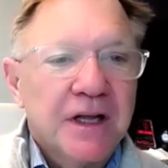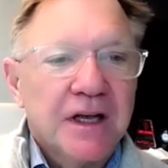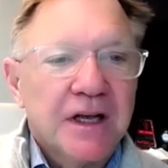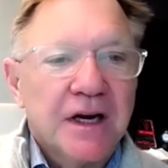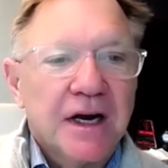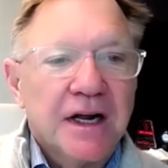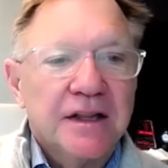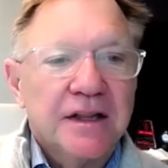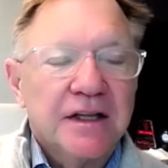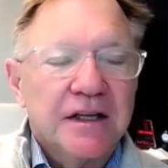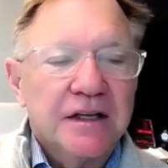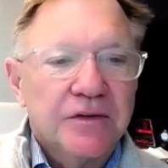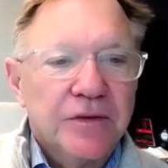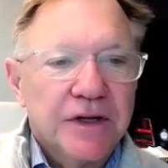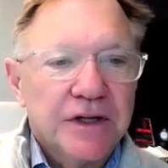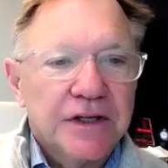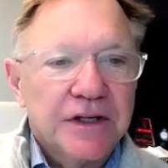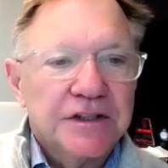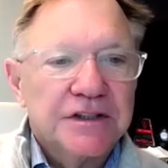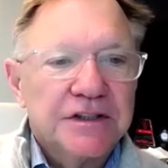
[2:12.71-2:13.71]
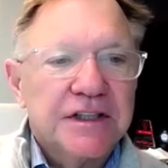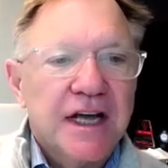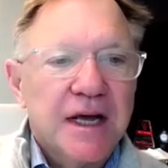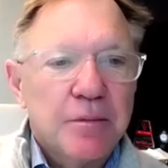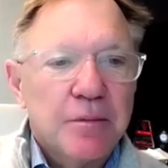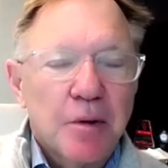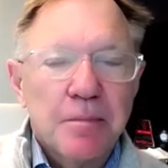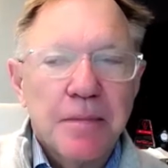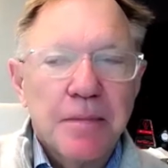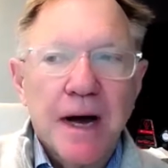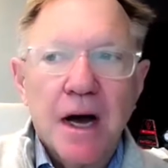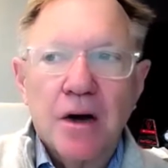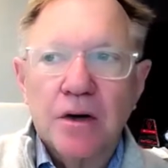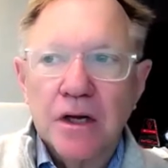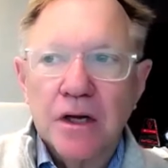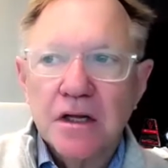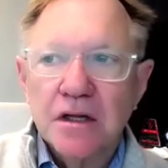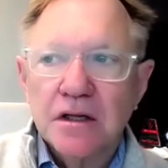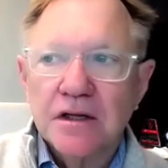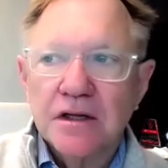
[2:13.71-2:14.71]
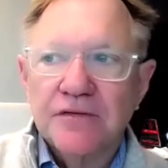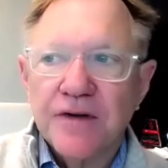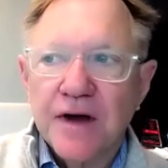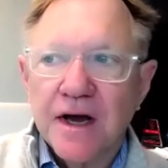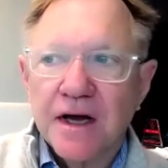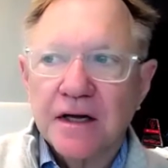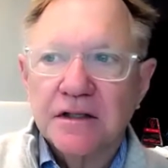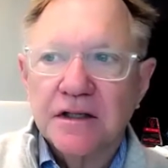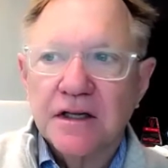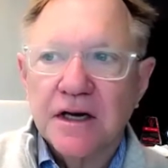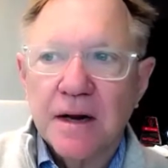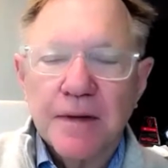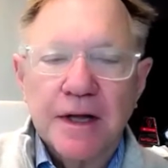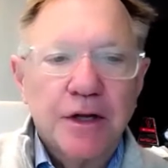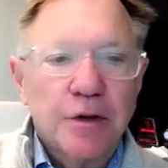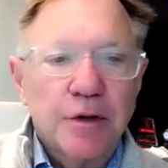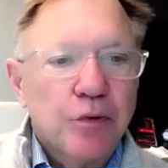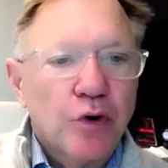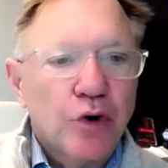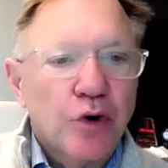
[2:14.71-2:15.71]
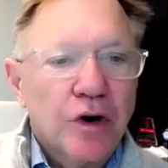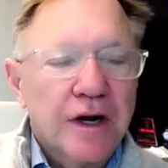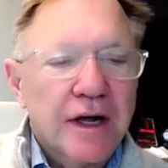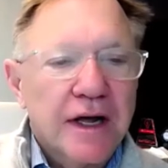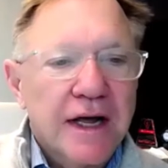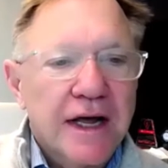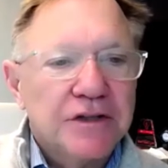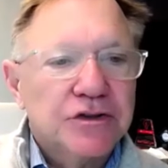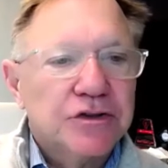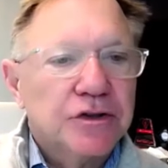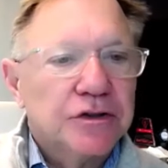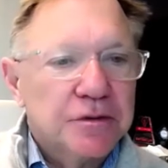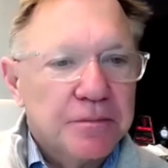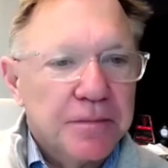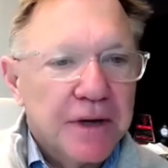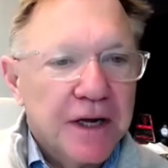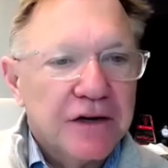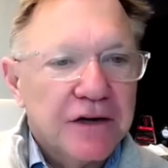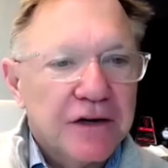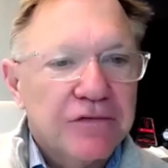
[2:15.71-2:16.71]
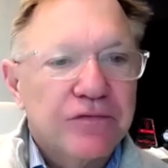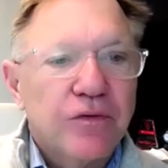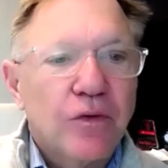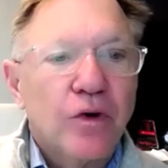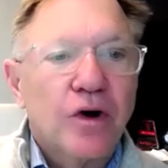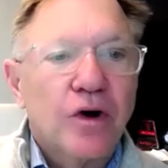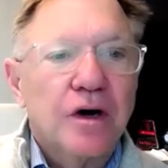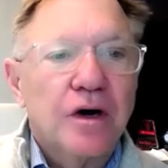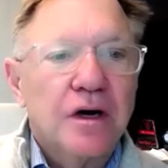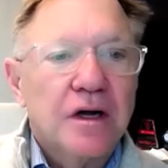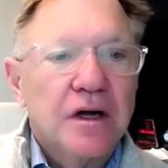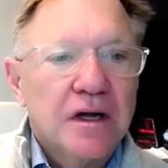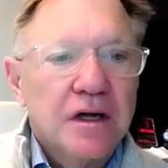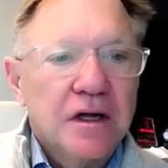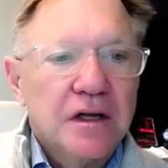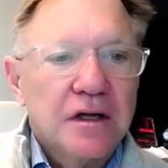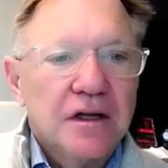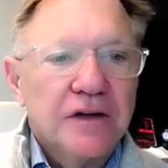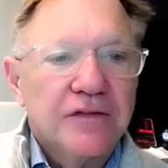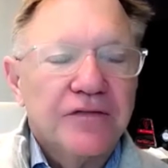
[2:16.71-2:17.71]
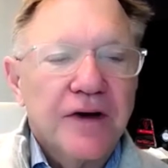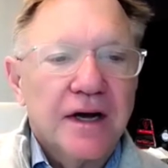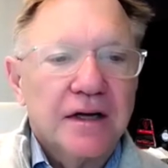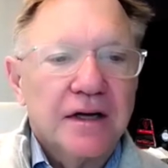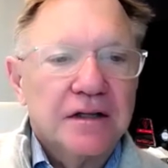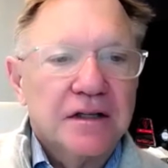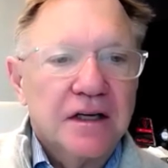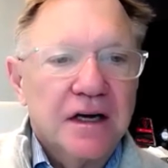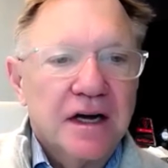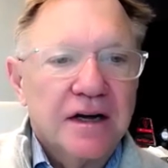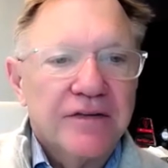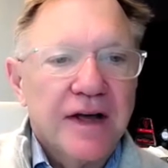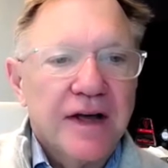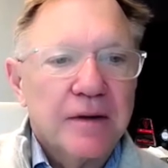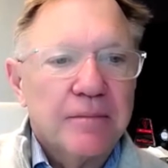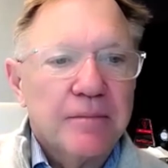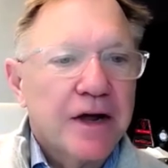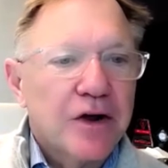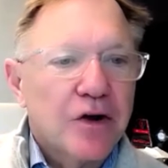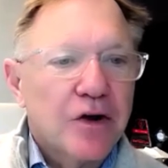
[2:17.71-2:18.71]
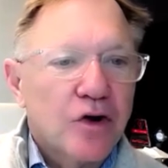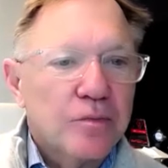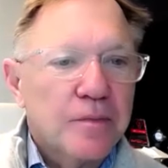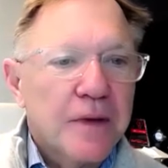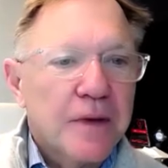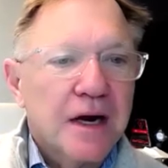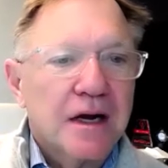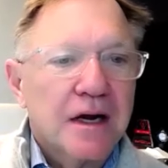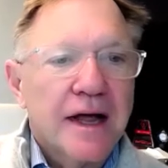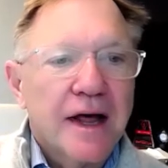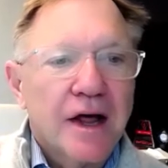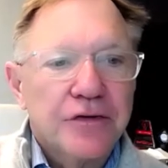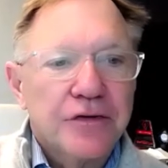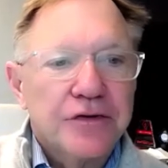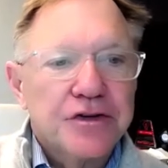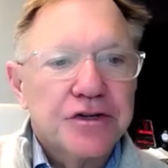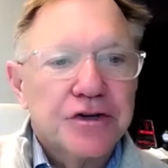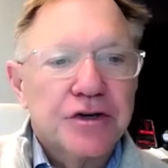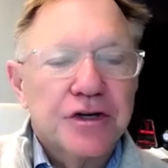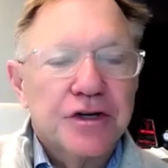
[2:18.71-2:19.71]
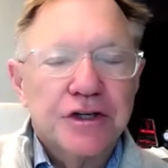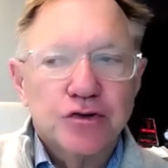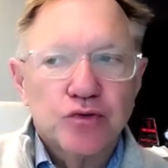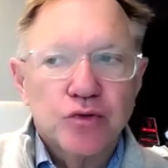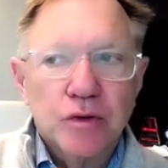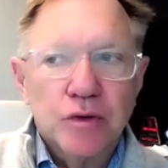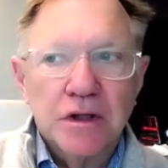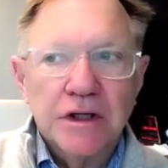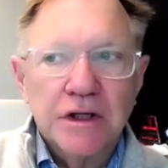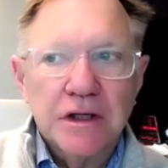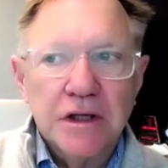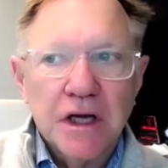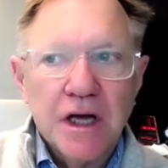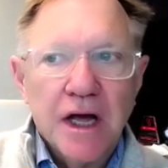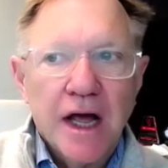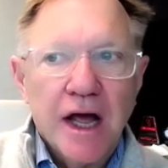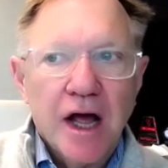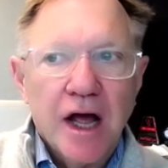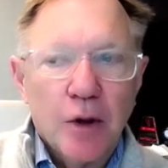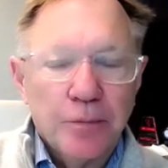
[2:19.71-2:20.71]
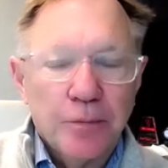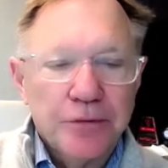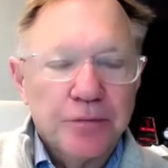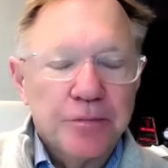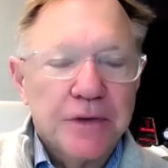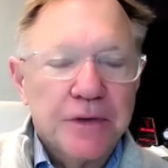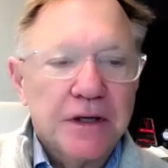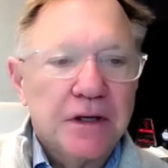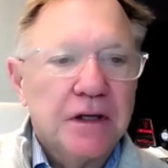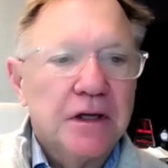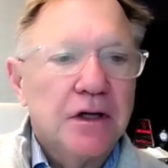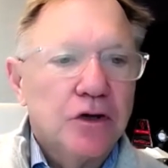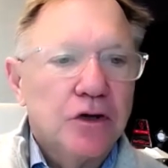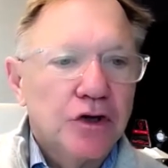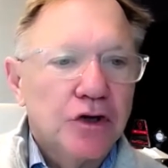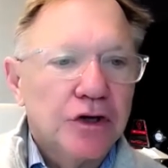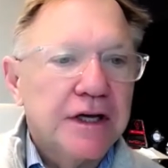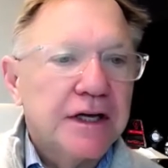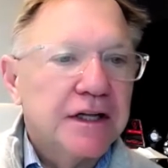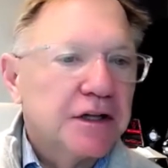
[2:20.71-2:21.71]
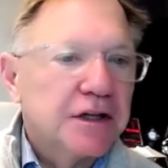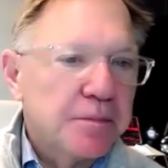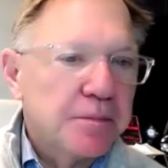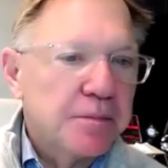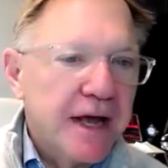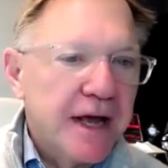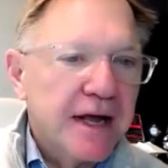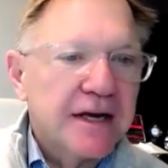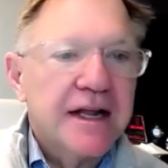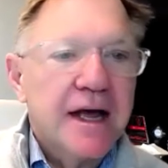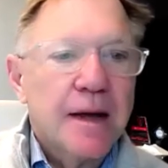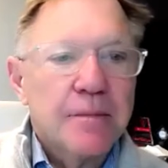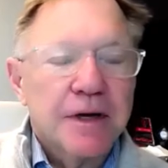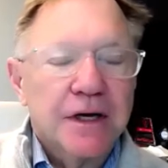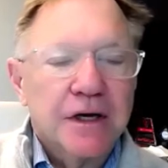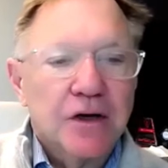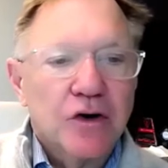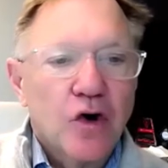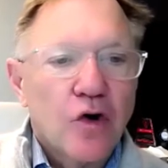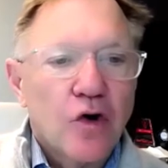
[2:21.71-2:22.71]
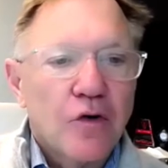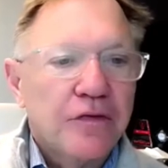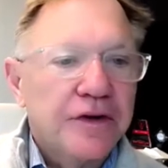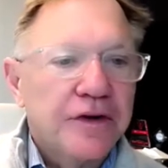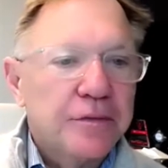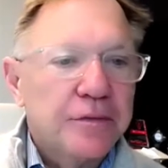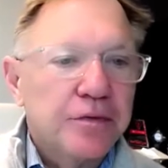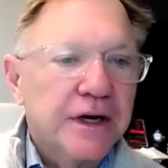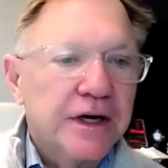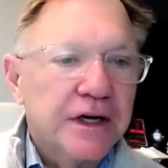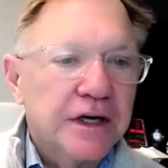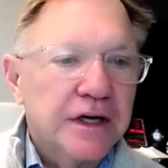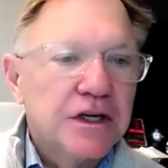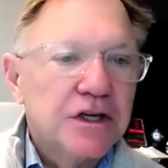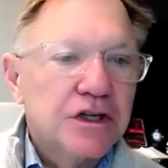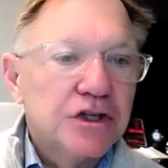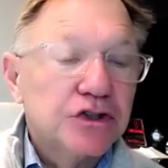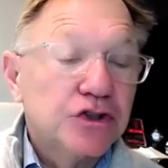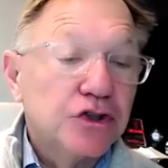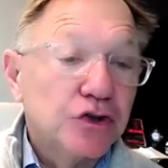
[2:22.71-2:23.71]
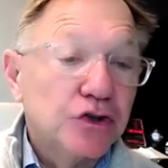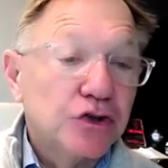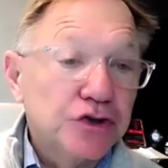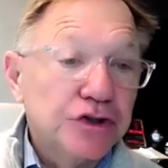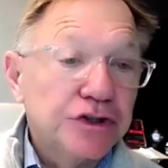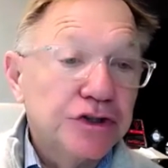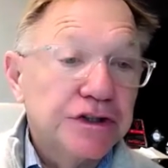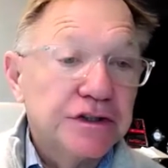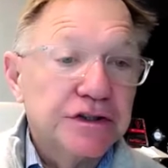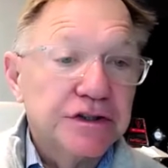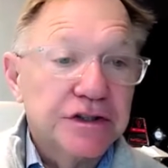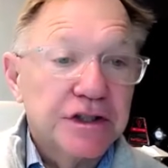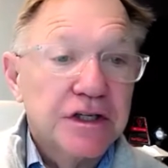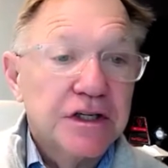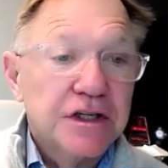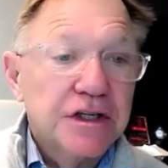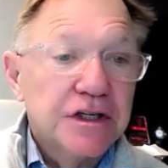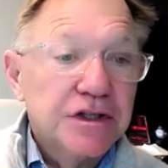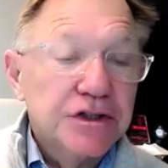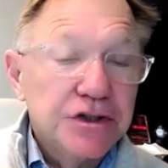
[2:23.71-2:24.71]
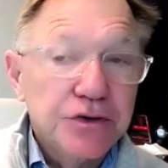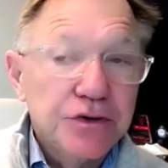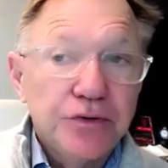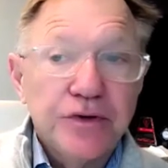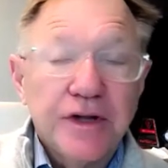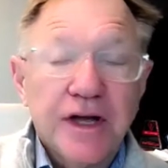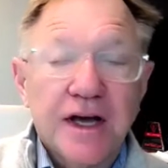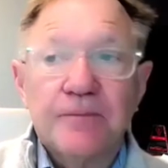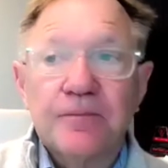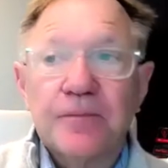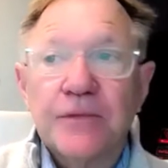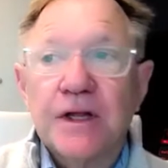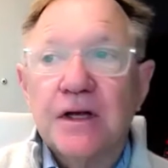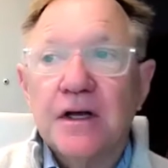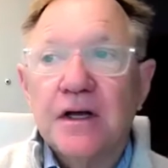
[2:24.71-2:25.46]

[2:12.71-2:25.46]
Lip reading: And I think when this came about, the fact that I'm on the board of Hazelton Betty Ford, the fact that I've had my own mental health journey has really helped me look at the pandemic and hopefully bring solutions to them.